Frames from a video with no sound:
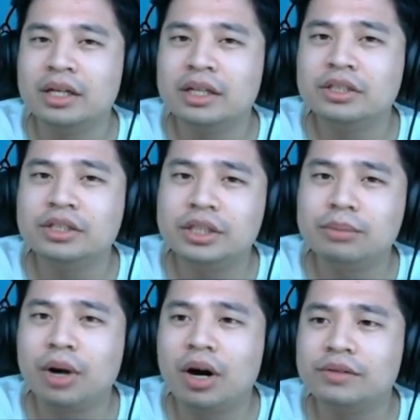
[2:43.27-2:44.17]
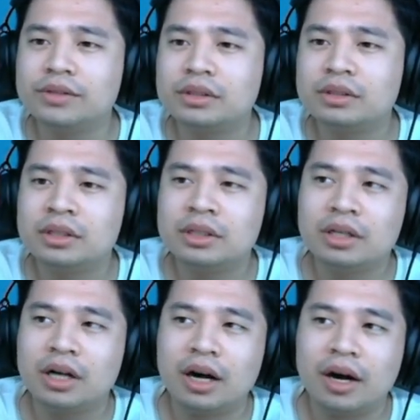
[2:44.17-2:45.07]
debuffs,
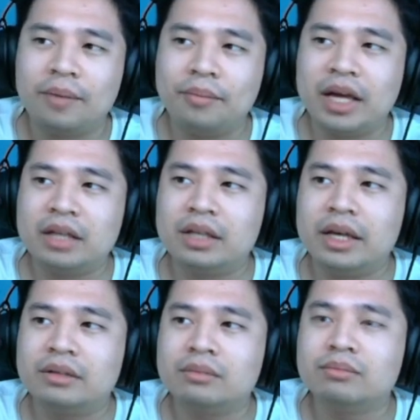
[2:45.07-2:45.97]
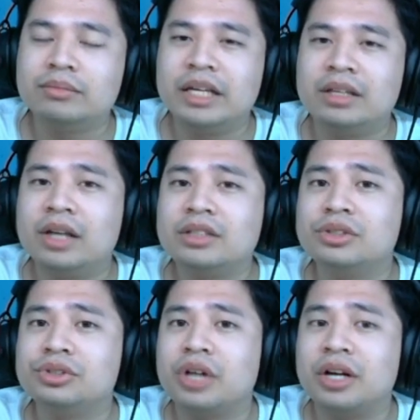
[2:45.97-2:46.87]
and like they like
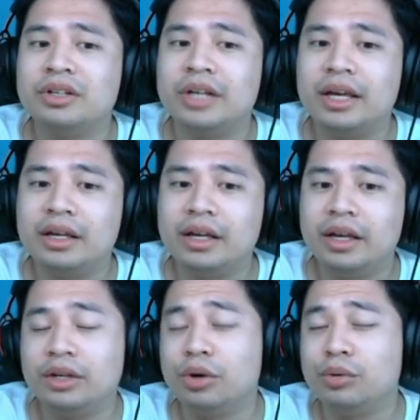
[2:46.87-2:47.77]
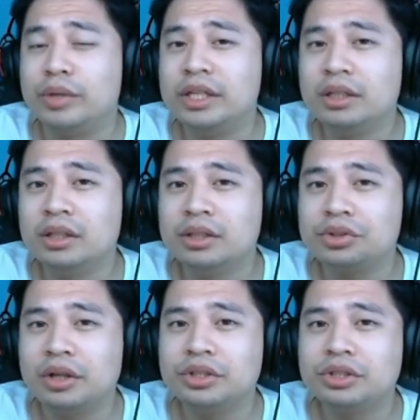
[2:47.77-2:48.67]
to try to AoE.
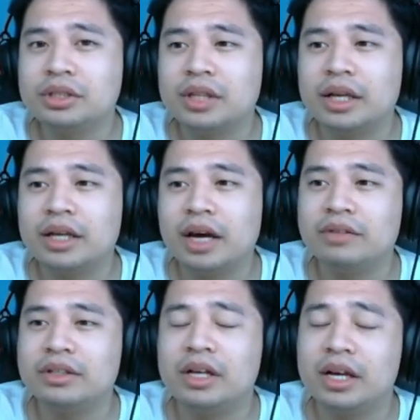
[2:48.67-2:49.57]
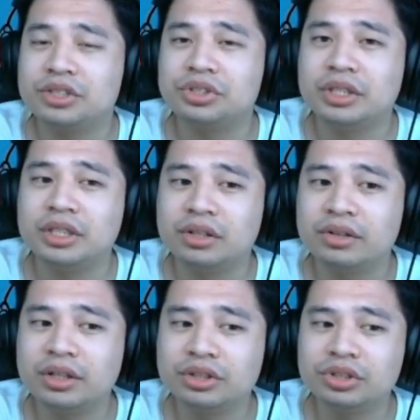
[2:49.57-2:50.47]
So I just like having the extra heal
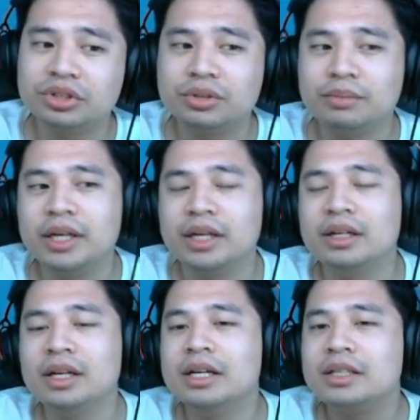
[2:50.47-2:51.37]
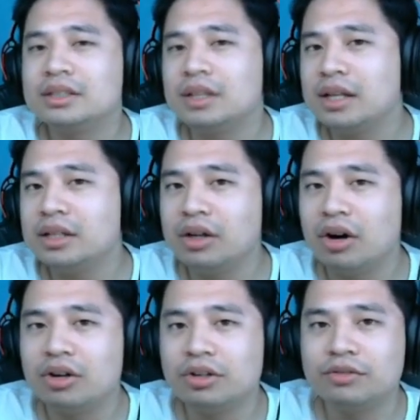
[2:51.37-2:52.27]
there just to make it slightly
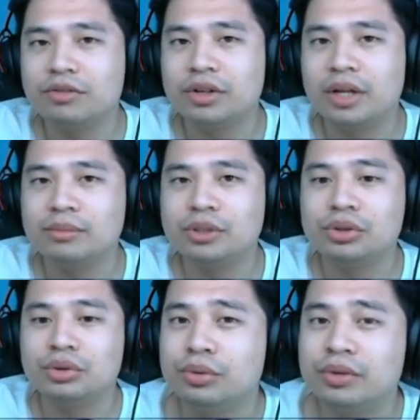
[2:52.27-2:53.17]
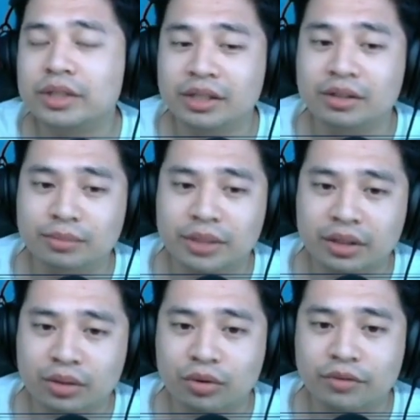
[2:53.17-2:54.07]
harder for them to kill
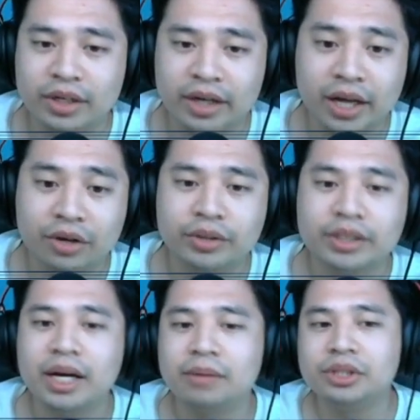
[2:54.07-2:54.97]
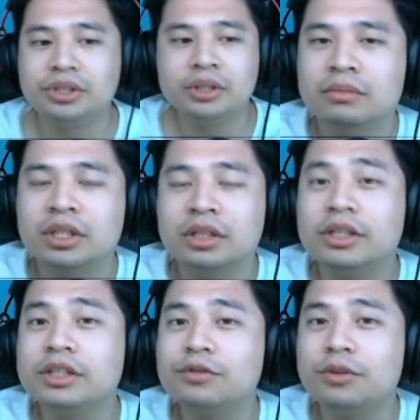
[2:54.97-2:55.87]
me with their AoE damage.
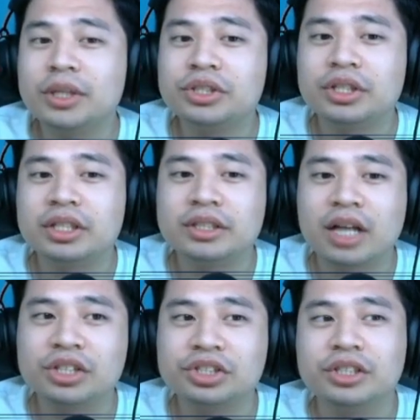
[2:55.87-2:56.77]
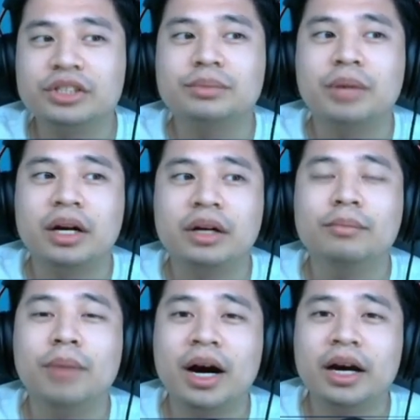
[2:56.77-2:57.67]
This formation is actually
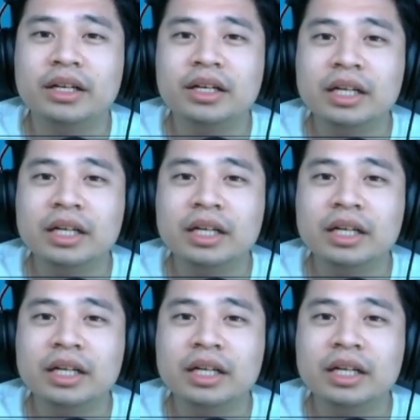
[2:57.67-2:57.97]
inspired by